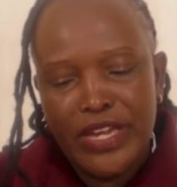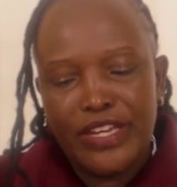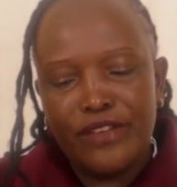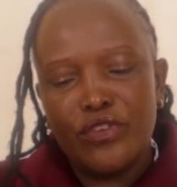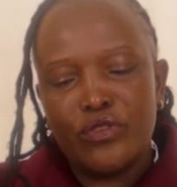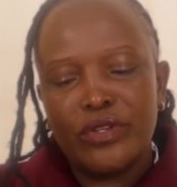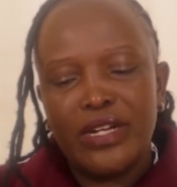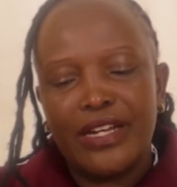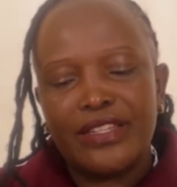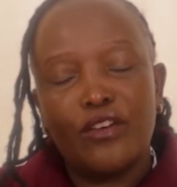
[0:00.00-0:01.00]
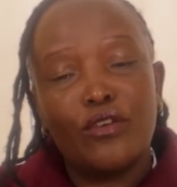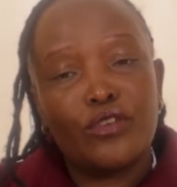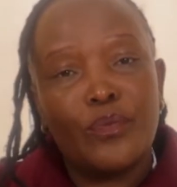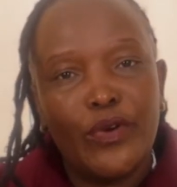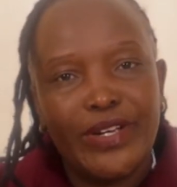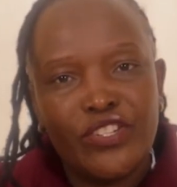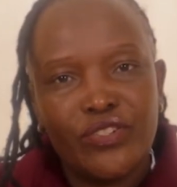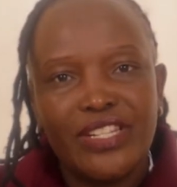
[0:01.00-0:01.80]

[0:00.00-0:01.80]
If you're looking at the oral poetry,